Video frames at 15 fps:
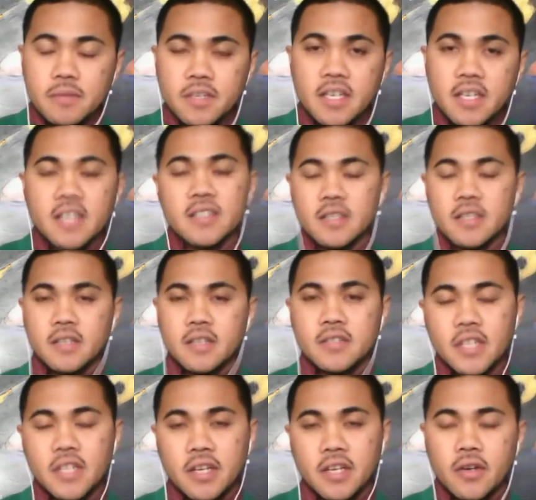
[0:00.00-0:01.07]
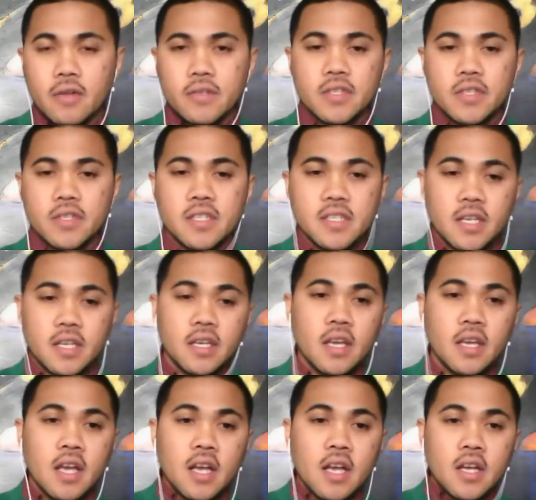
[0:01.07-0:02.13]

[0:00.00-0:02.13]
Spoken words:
from the guest, and then sending it over to the city.